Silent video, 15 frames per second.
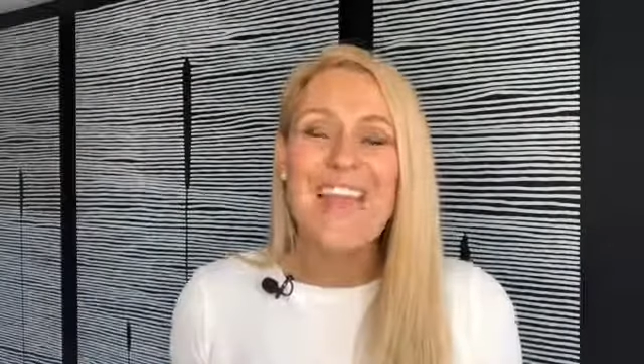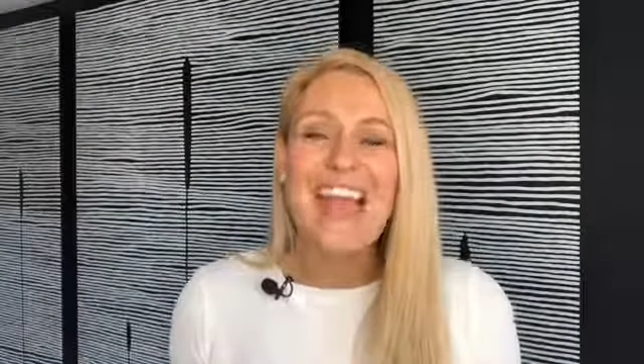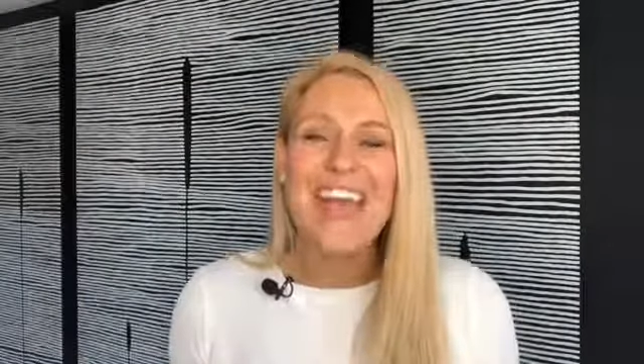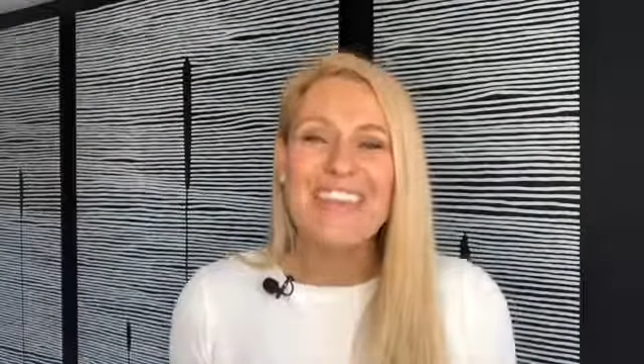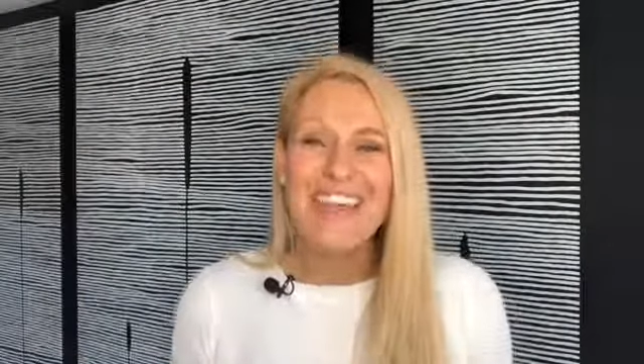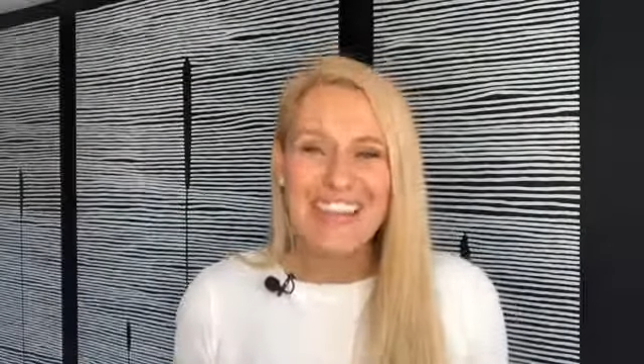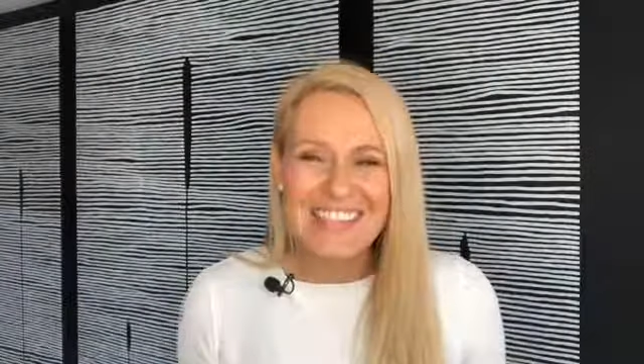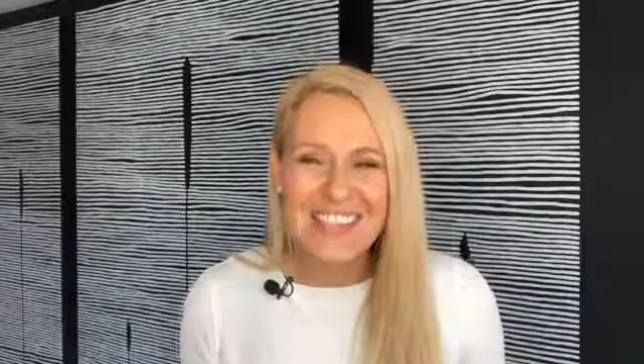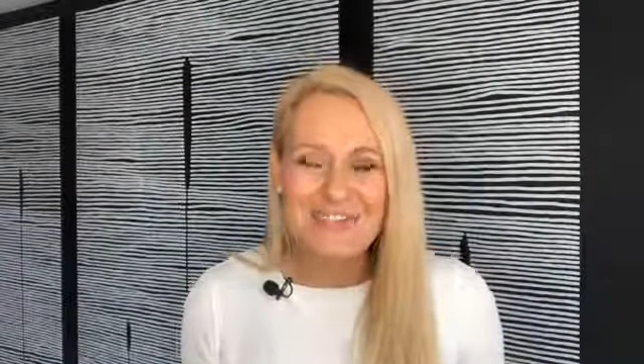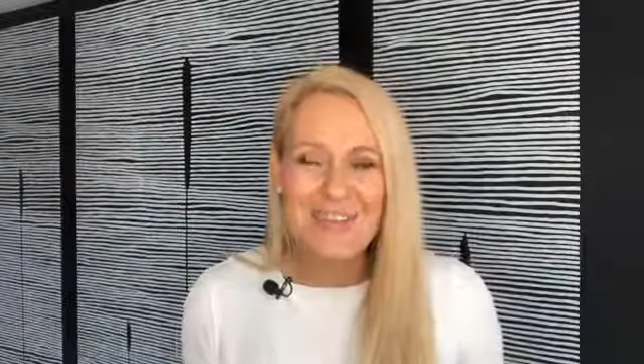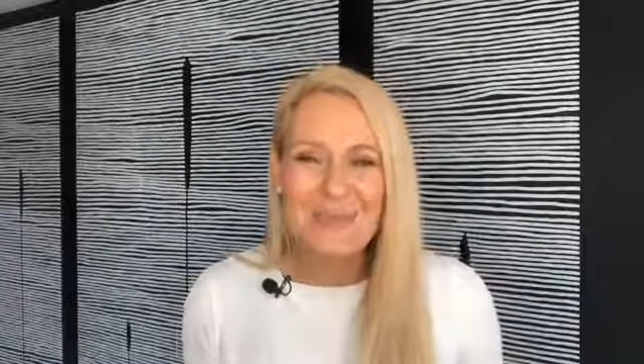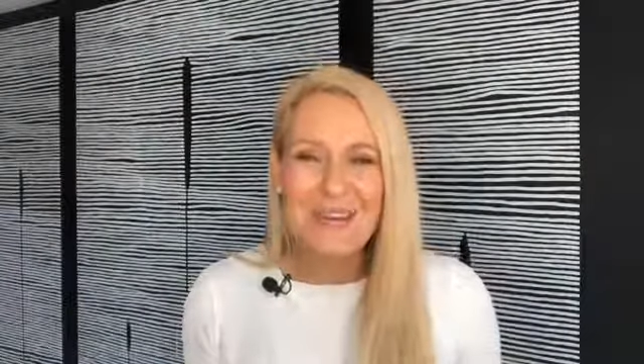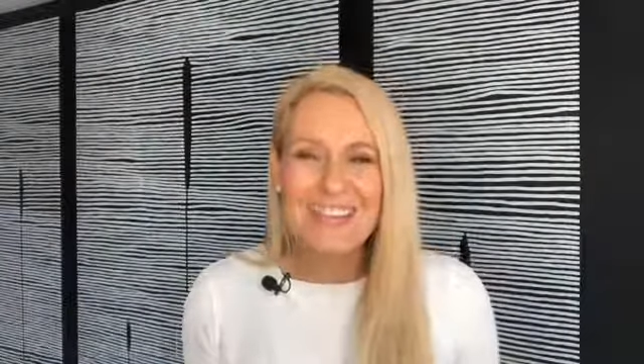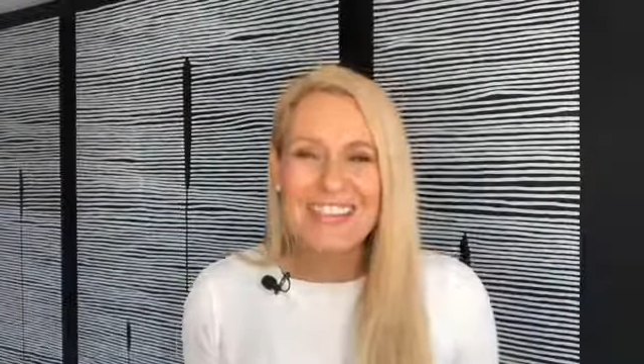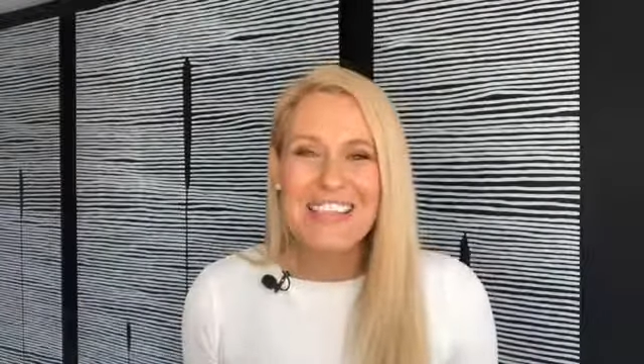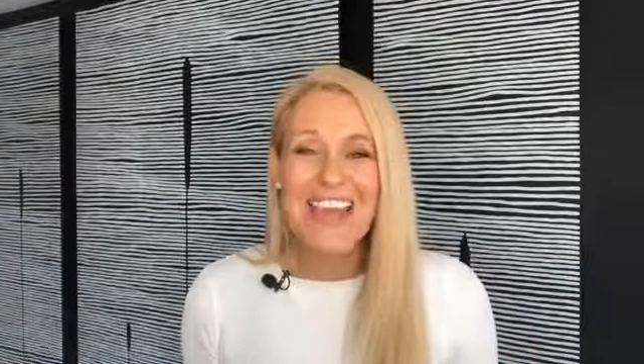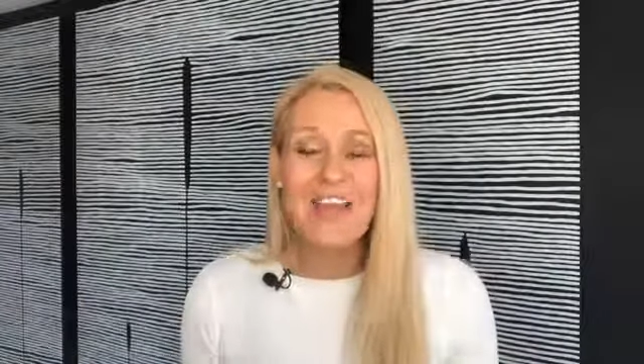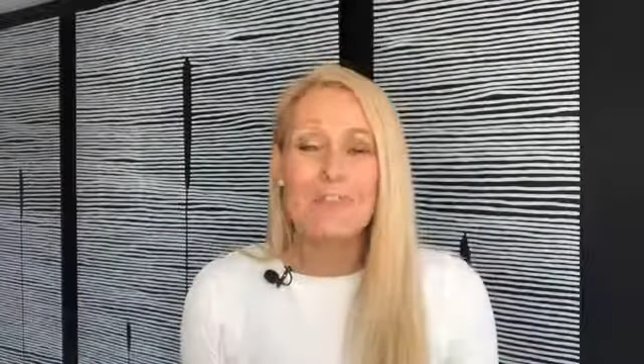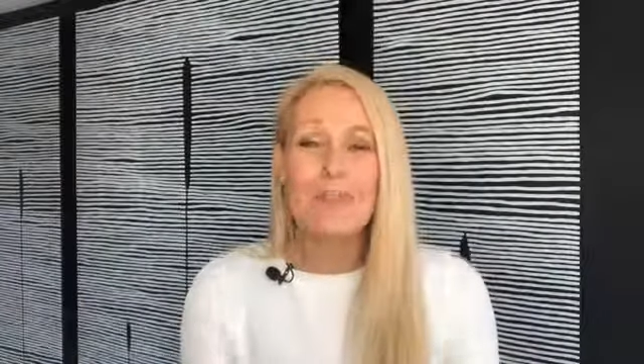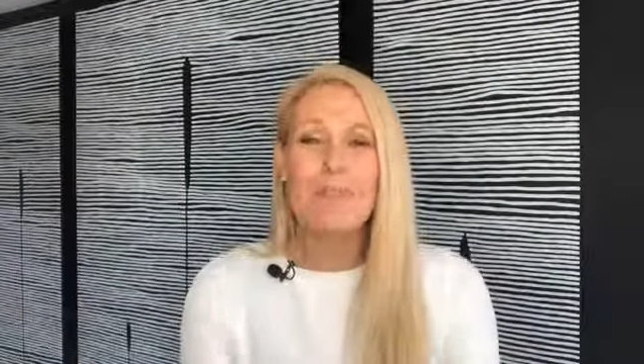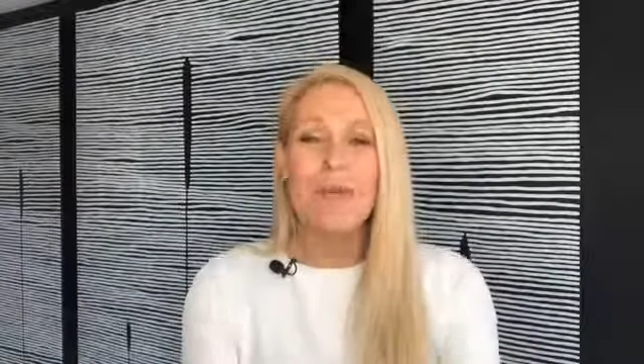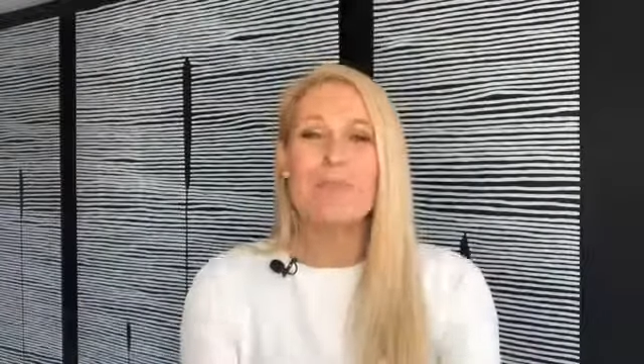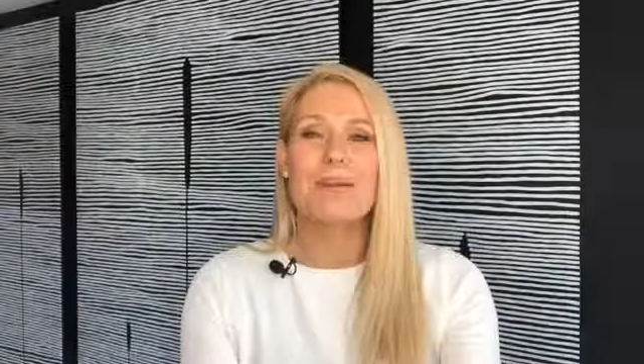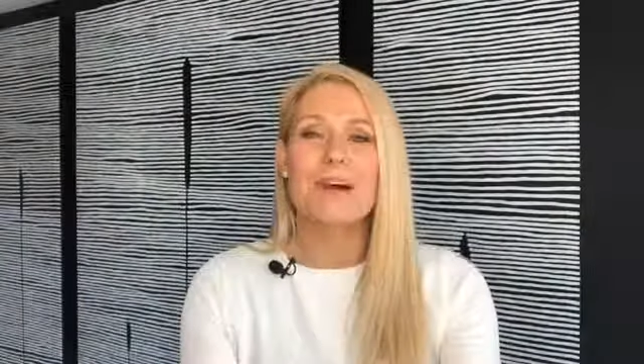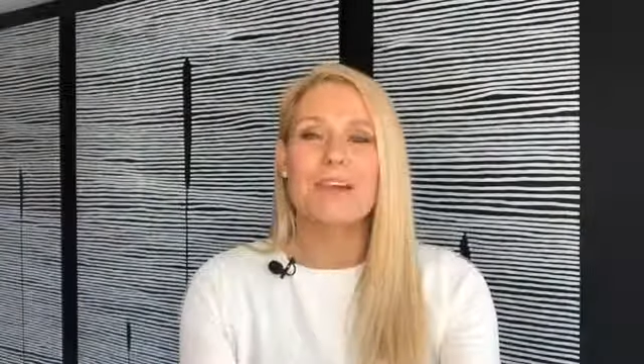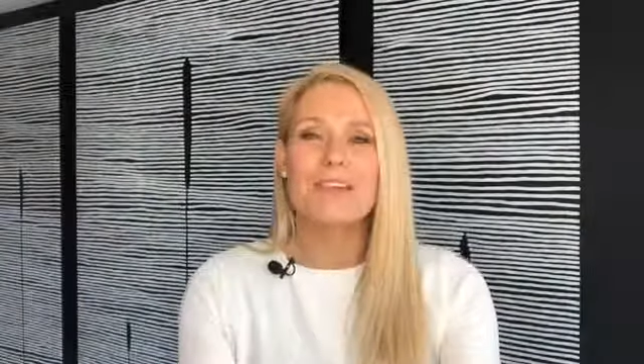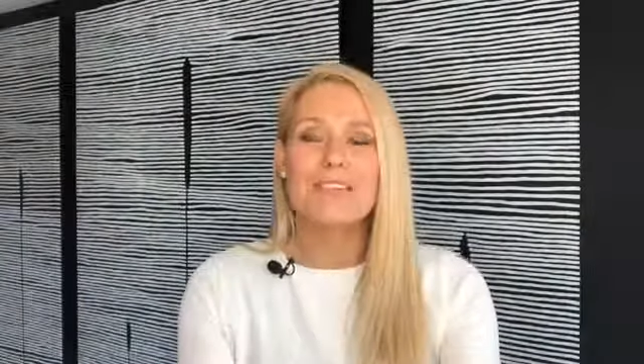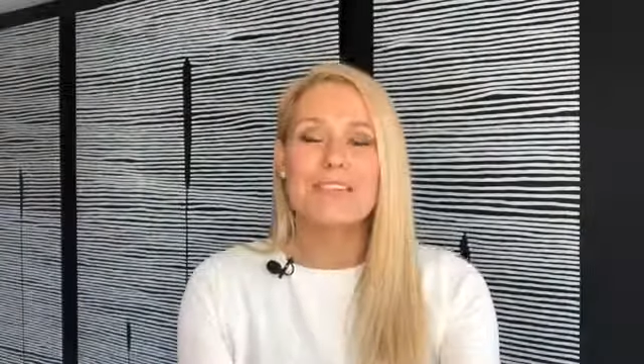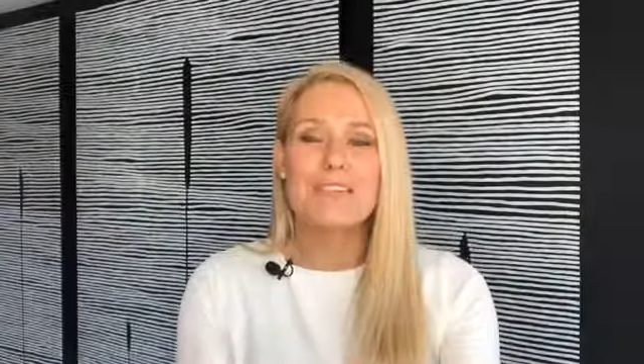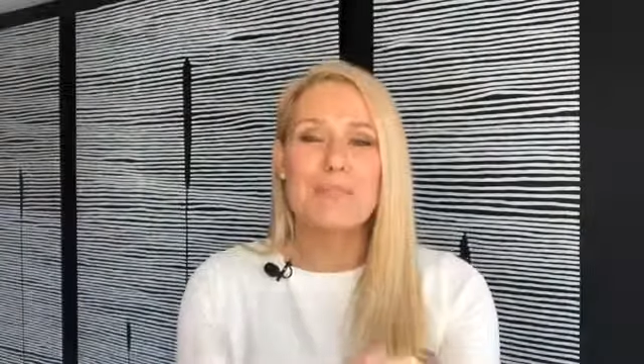That's it from me today. Remember,